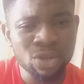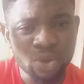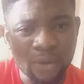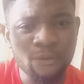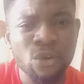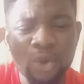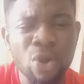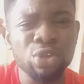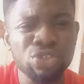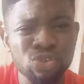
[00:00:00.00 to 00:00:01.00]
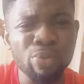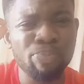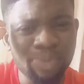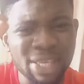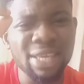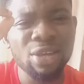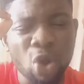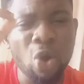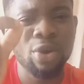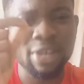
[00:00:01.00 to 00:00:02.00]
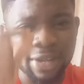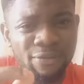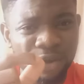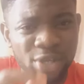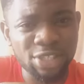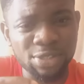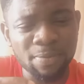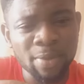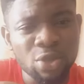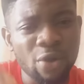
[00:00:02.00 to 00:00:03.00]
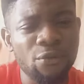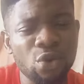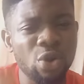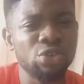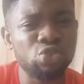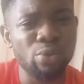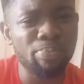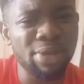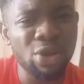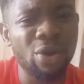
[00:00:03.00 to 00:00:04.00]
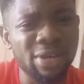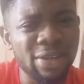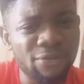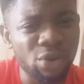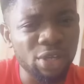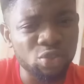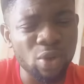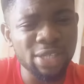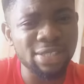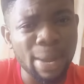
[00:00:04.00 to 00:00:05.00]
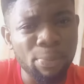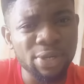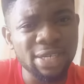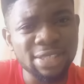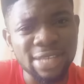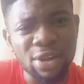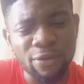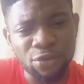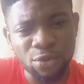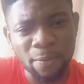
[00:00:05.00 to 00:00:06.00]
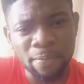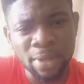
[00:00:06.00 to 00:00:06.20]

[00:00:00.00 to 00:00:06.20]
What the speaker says: Your focus should be on the voice. Your focus should be on the voice. What is happening inside of you?